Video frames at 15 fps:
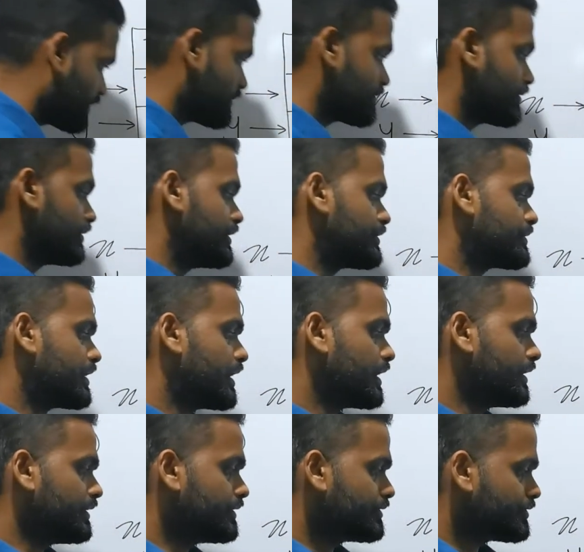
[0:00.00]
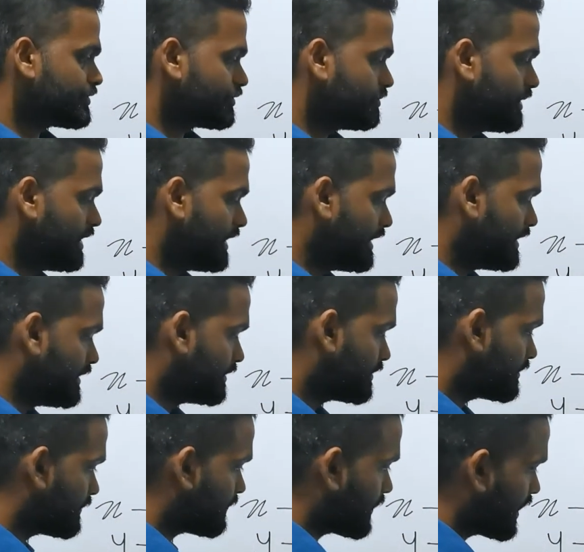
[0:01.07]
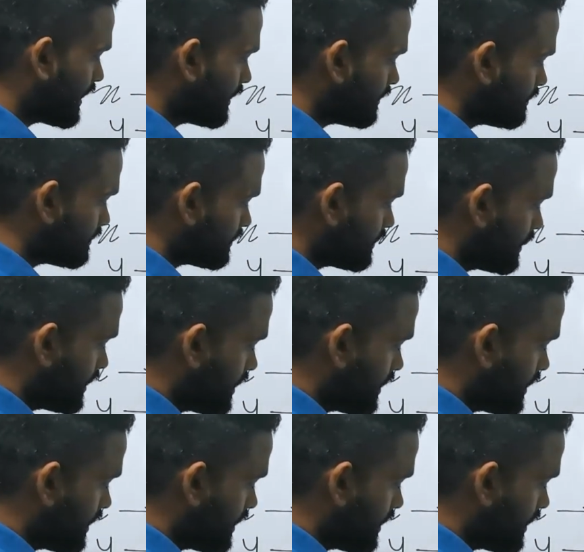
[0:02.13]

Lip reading: So this line should be linear, and